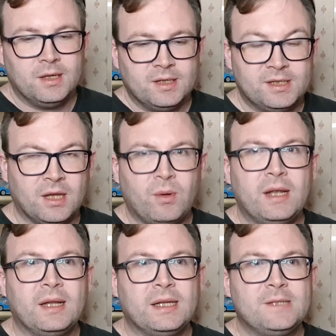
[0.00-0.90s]
So the way
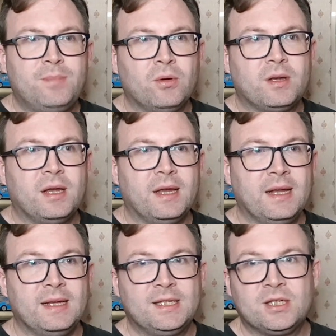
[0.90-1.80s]
that this book
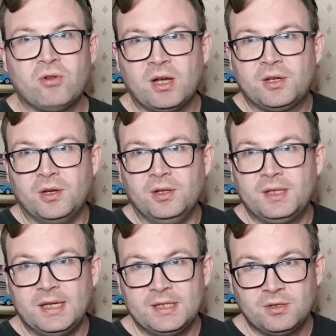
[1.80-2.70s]
is structured,
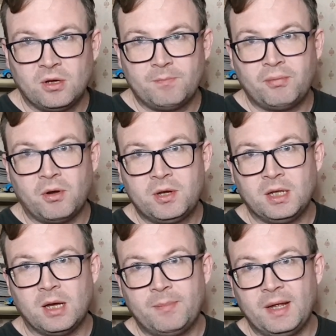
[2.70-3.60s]
it's not broken
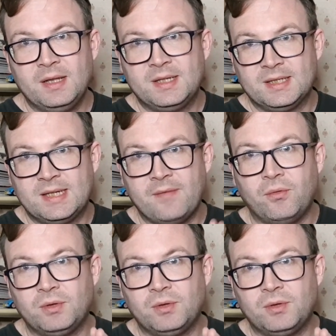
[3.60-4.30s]
up into several